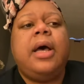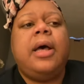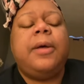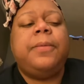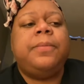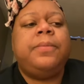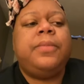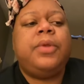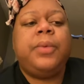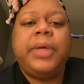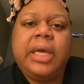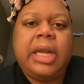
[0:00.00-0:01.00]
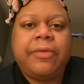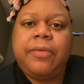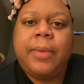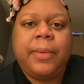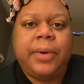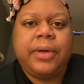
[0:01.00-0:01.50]
Um, the weekend
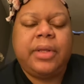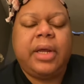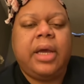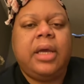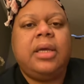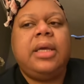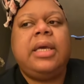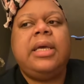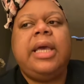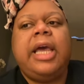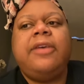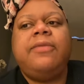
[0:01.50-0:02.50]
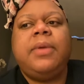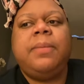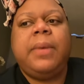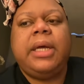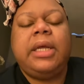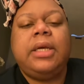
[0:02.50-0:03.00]
after my birthday, he gave me
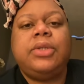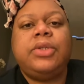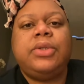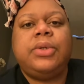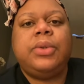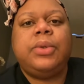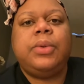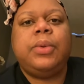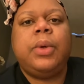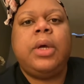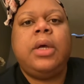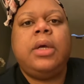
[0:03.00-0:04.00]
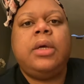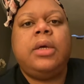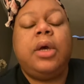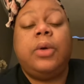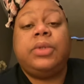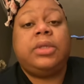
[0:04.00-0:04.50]
money to
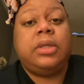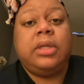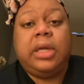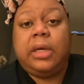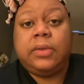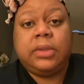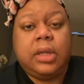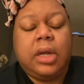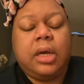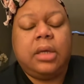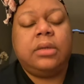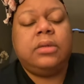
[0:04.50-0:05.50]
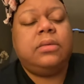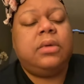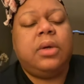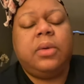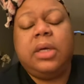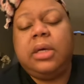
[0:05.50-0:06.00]
go to the nail salon,
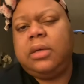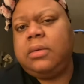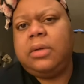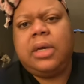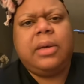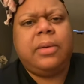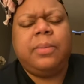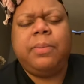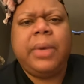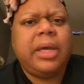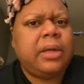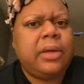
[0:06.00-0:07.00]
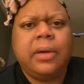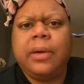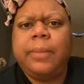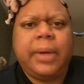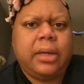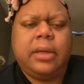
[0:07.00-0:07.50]
go get a manicure
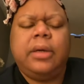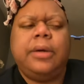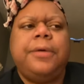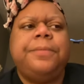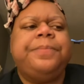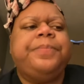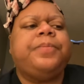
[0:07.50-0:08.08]
and pedicure.